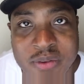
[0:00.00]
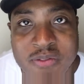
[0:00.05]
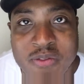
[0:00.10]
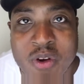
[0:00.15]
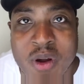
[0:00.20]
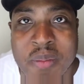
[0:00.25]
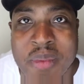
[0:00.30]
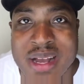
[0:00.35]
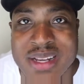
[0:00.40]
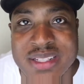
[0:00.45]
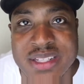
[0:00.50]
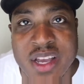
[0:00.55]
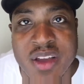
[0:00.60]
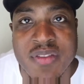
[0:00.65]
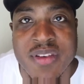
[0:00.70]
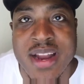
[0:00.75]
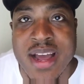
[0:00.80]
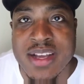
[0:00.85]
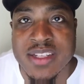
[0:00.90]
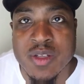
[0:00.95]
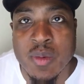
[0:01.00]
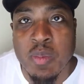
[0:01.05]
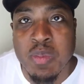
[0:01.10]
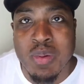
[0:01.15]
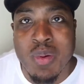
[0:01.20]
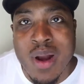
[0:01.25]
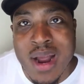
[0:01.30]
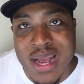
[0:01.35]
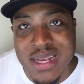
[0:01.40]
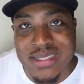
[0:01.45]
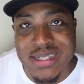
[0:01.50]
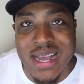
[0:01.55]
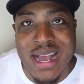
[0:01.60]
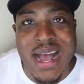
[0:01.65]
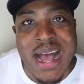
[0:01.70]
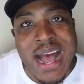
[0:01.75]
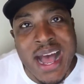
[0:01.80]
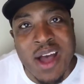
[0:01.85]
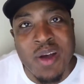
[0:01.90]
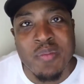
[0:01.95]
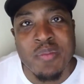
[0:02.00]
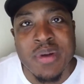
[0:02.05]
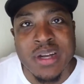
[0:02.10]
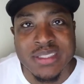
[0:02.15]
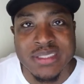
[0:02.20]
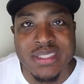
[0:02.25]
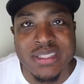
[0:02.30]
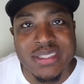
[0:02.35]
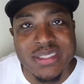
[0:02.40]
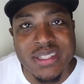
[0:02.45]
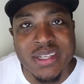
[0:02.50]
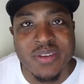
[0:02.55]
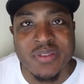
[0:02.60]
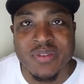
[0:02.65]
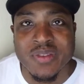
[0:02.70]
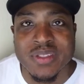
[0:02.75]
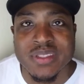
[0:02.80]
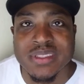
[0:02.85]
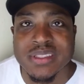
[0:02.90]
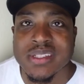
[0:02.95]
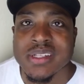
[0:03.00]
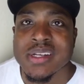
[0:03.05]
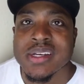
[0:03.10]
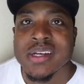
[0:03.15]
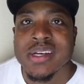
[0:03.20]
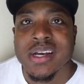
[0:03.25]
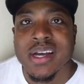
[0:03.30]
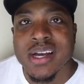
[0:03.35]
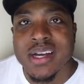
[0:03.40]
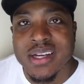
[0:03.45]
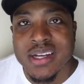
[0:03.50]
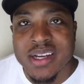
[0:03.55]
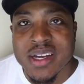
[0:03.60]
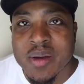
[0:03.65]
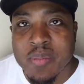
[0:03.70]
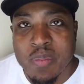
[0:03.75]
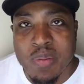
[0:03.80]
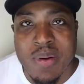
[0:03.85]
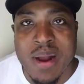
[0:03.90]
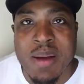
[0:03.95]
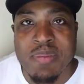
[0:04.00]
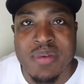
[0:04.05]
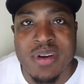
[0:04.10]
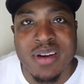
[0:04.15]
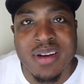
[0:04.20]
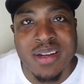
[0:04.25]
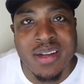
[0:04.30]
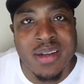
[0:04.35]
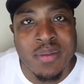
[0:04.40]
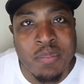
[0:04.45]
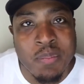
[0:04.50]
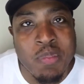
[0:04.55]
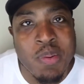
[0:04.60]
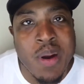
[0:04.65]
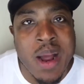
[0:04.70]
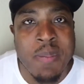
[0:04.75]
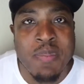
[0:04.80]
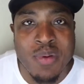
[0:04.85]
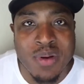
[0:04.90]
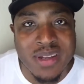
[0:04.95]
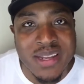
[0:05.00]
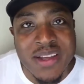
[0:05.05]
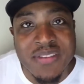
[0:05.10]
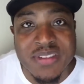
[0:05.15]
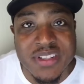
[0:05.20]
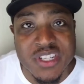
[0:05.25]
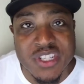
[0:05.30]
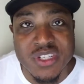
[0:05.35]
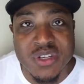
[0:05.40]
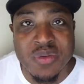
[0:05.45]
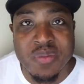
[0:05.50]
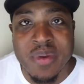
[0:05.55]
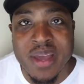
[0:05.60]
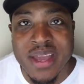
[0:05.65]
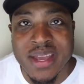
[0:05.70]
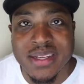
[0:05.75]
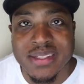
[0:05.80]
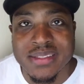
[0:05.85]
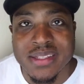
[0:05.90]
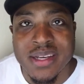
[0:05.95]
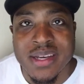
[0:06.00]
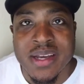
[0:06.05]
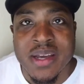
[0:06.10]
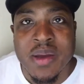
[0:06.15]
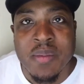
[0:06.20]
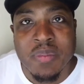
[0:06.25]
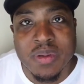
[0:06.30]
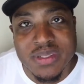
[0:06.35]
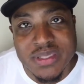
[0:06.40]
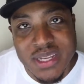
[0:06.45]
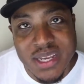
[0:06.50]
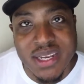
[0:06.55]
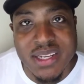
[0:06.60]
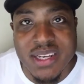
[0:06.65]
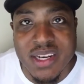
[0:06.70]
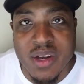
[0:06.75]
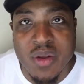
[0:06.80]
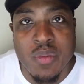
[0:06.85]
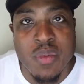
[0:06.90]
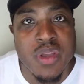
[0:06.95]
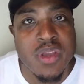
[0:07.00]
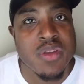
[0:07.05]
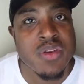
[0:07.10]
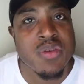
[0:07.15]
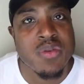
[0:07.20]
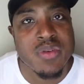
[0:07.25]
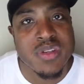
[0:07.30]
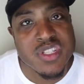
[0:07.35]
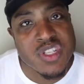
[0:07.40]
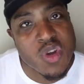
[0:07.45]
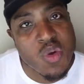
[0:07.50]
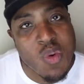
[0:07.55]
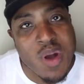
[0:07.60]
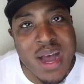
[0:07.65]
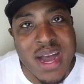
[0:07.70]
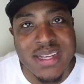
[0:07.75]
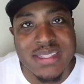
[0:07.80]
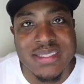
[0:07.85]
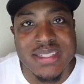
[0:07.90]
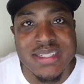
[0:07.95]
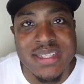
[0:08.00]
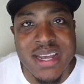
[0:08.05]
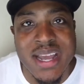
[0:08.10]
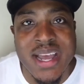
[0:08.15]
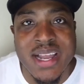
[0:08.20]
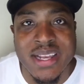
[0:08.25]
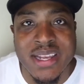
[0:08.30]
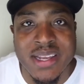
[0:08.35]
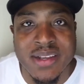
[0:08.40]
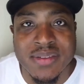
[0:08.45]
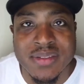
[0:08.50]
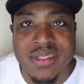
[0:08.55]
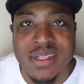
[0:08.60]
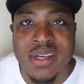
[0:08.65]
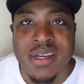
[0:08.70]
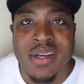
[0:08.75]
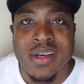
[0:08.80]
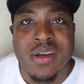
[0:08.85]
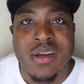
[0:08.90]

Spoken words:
before myself, and I was surprised at how much a difference a good proper lifting shoe makes, particularly when you're doing squats and deadlifts.